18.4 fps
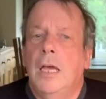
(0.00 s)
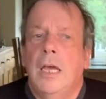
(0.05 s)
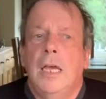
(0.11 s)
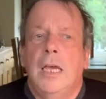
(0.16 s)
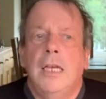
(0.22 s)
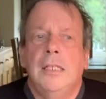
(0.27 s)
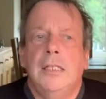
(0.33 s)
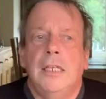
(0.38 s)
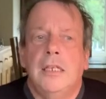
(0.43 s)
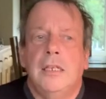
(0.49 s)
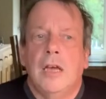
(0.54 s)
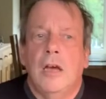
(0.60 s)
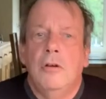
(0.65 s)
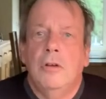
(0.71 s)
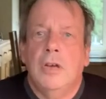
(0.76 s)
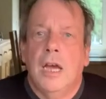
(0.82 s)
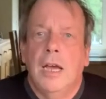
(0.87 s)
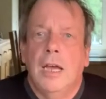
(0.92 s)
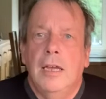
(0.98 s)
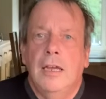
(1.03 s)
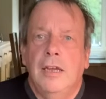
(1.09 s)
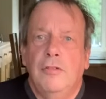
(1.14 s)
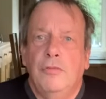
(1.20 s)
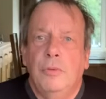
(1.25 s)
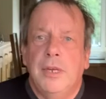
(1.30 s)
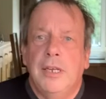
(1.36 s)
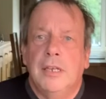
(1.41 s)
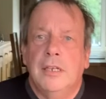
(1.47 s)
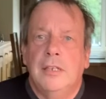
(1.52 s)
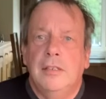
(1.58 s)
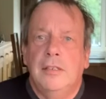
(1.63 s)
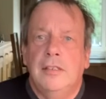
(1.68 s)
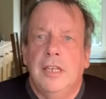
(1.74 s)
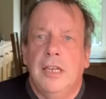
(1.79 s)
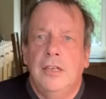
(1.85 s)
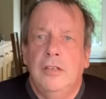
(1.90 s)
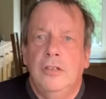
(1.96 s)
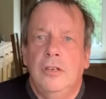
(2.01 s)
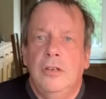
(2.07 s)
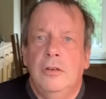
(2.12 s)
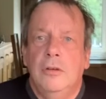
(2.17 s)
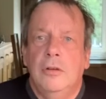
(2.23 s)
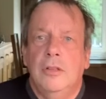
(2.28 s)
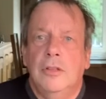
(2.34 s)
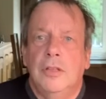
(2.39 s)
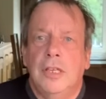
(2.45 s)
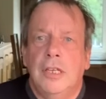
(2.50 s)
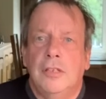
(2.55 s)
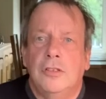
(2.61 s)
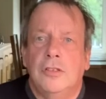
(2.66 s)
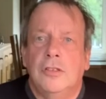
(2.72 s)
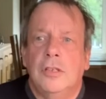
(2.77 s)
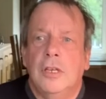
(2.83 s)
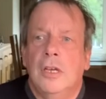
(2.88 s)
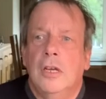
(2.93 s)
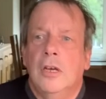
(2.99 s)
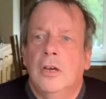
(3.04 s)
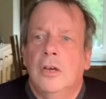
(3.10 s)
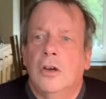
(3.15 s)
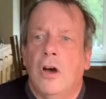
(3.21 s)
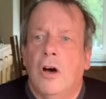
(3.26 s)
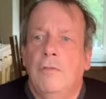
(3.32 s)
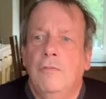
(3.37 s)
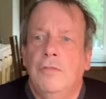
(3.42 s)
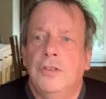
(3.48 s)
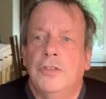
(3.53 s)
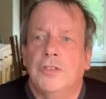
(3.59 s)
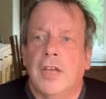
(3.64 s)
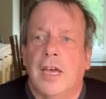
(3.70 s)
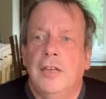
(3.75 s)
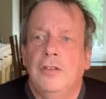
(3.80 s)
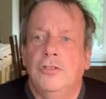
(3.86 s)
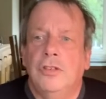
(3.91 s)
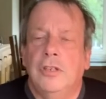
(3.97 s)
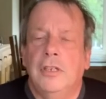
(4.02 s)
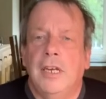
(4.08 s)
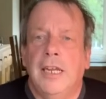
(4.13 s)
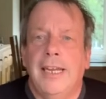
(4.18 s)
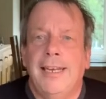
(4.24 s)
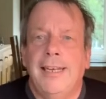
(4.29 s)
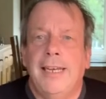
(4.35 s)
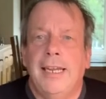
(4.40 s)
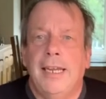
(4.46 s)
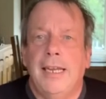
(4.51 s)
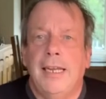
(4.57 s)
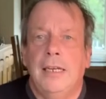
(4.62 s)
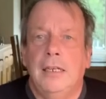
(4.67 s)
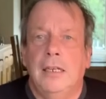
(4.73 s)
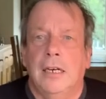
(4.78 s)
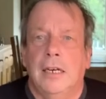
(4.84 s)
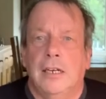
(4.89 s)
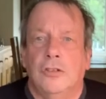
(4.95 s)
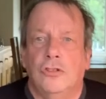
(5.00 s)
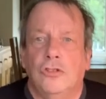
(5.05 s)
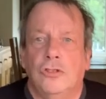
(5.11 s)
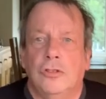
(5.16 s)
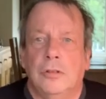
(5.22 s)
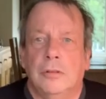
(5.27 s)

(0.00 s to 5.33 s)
is it okay if we continue this conversation in English?